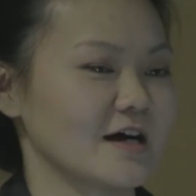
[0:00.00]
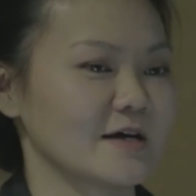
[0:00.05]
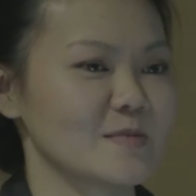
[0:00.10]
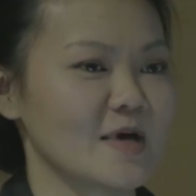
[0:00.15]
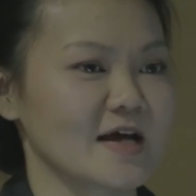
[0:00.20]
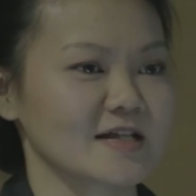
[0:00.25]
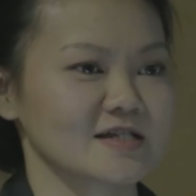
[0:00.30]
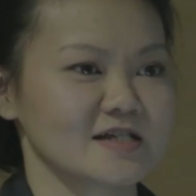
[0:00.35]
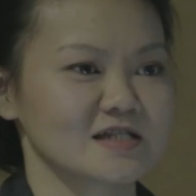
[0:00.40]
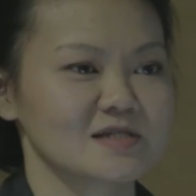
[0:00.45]

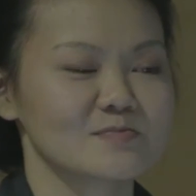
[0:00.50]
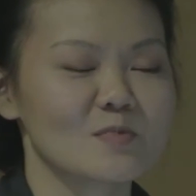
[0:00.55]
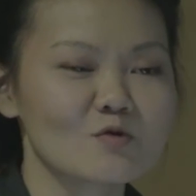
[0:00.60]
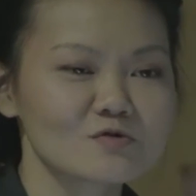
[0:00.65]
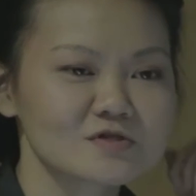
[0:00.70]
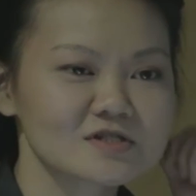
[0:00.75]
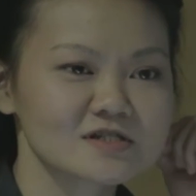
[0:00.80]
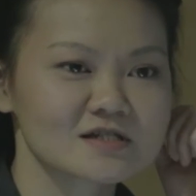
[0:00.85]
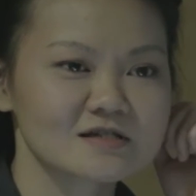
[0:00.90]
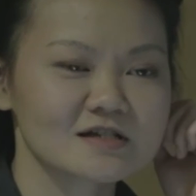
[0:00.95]
that's as
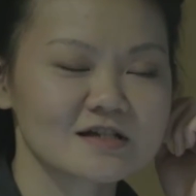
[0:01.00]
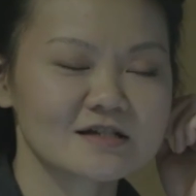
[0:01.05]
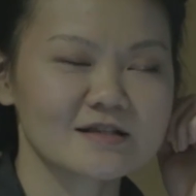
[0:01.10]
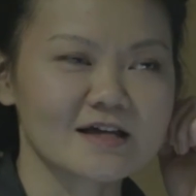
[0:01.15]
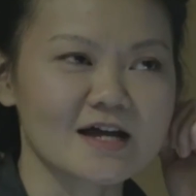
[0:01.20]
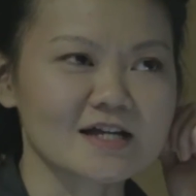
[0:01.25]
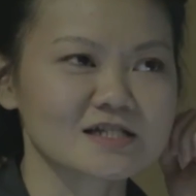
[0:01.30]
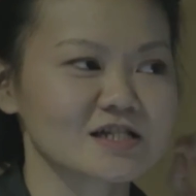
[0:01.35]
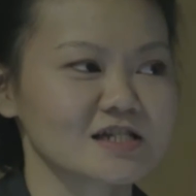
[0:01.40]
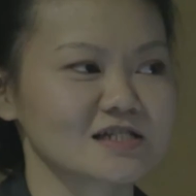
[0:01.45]

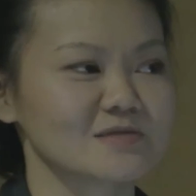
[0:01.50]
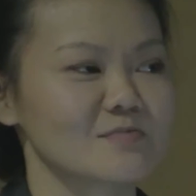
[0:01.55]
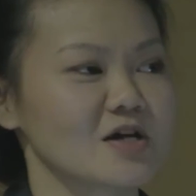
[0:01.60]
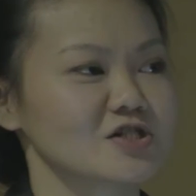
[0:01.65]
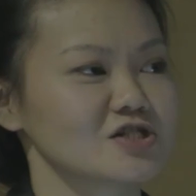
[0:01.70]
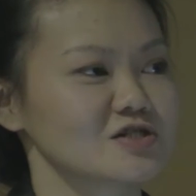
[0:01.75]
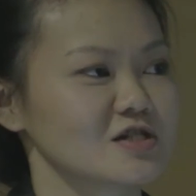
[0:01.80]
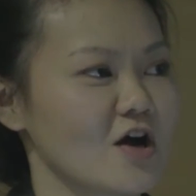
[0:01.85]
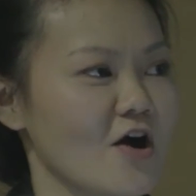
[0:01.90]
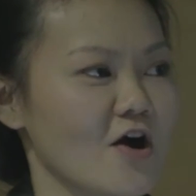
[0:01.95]

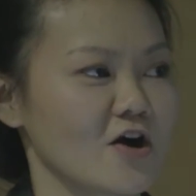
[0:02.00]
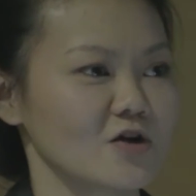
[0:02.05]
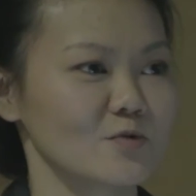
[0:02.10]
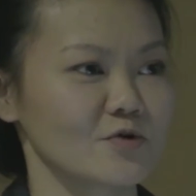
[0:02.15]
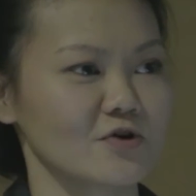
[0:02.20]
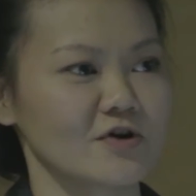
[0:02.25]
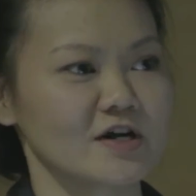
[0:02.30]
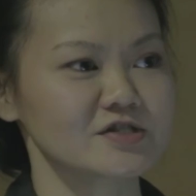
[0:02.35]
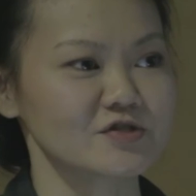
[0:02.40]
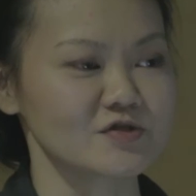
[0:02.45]
much
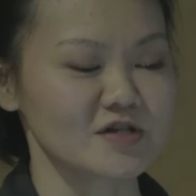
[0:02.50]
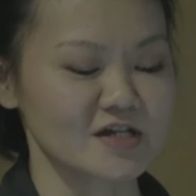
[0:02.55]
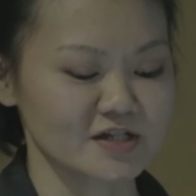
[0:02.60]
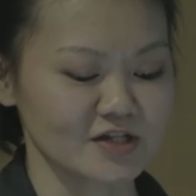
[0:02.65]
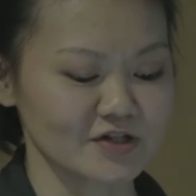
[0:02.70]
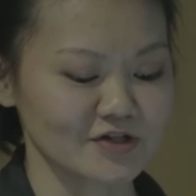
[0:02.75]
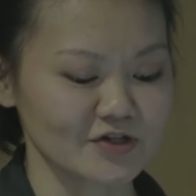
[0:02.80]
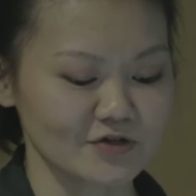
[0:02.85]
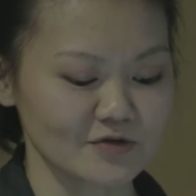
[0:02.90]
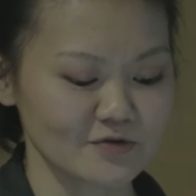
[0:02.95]
hardware as you
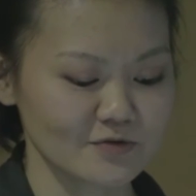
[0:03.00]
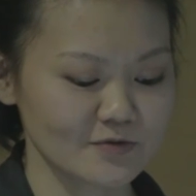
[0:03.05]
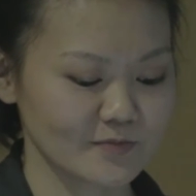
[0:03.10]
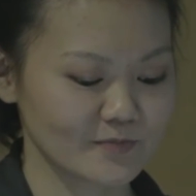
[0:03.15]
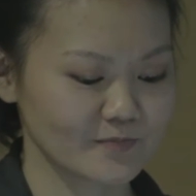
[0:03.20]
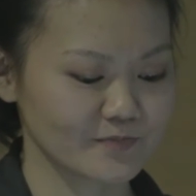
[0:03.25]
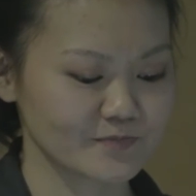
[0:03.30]
need to do.